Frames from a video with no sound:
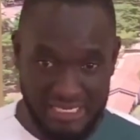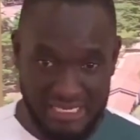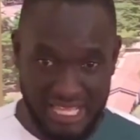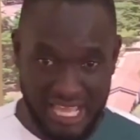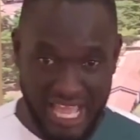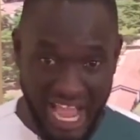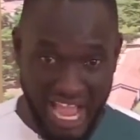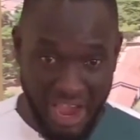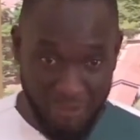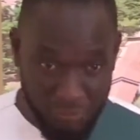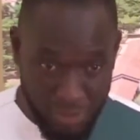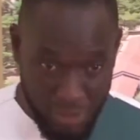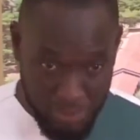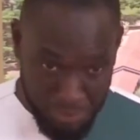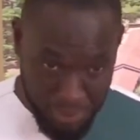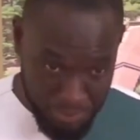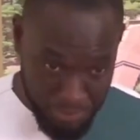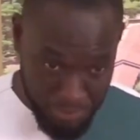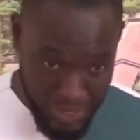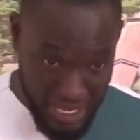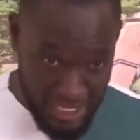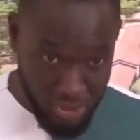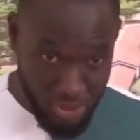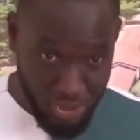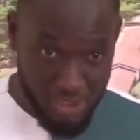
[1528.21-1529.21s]
have we
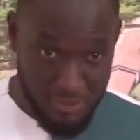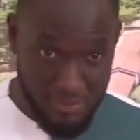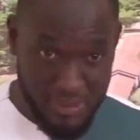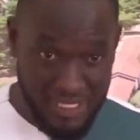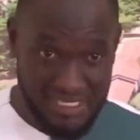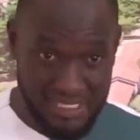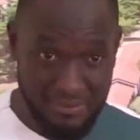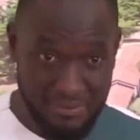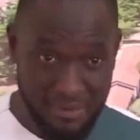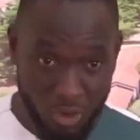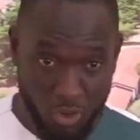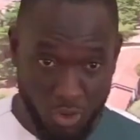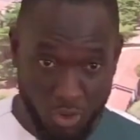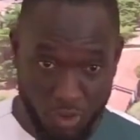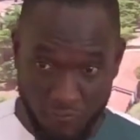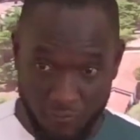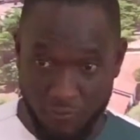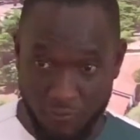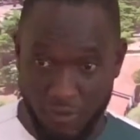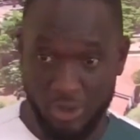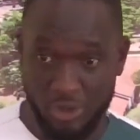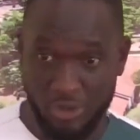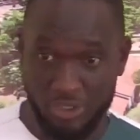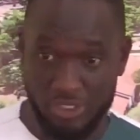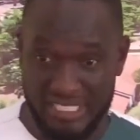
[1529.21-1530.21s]
prepared documents about Komfu
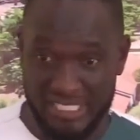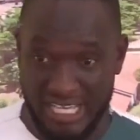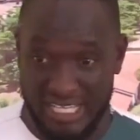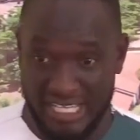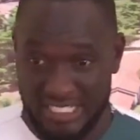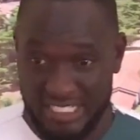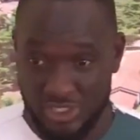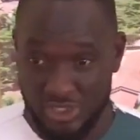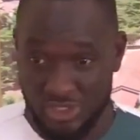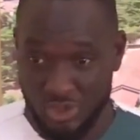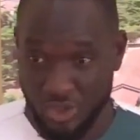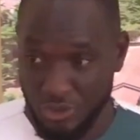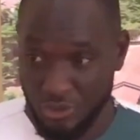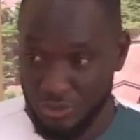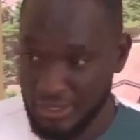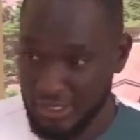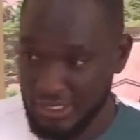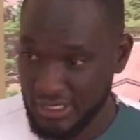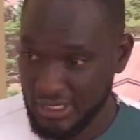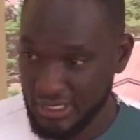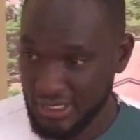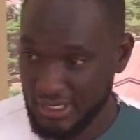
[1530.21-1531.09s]
Anochi and his story?